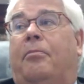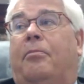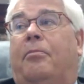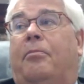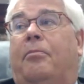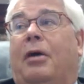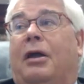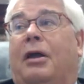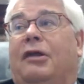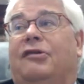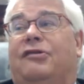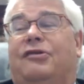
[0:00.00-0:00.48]

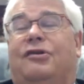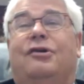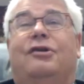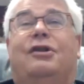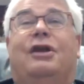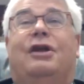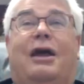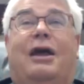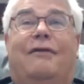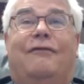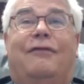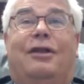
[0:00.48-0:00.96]
it's good
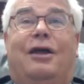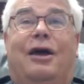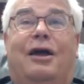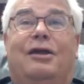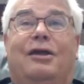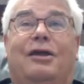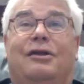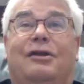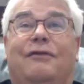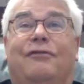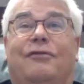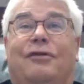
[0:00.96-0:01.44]
to have a lot
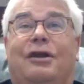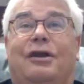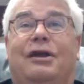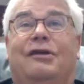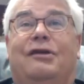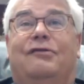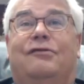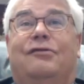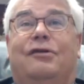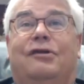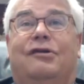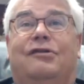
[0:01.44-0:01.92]
of different
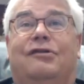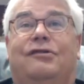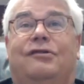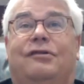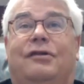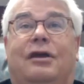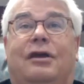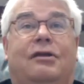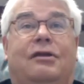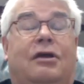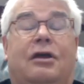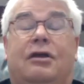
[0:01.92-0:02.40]
interests
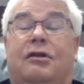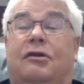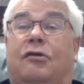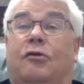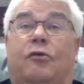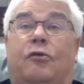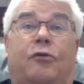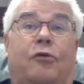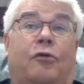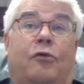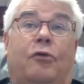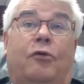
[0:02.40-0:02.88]
and
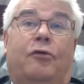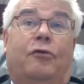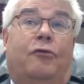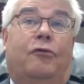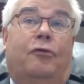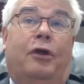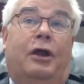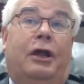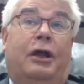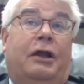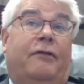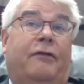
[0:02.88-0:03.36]
to
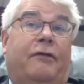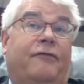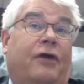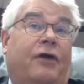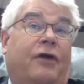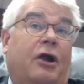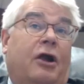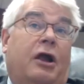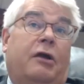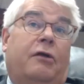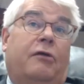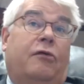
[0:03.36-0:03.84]
read
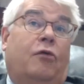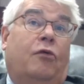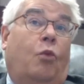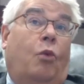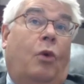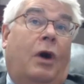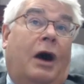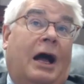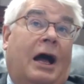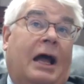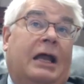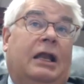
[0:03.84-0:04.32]
very
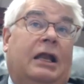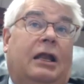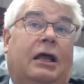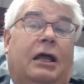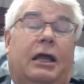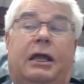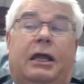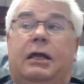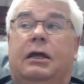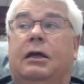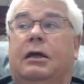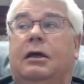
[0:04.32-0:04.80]

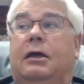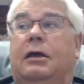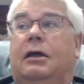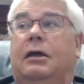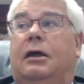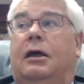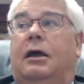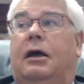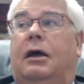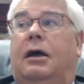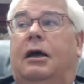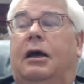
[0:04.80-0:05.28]
widely.
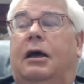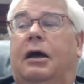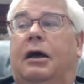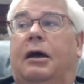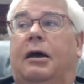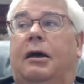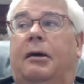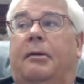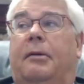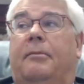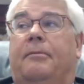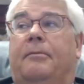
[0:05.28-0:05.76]

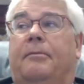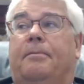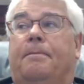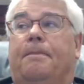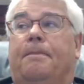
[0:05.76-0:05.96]
I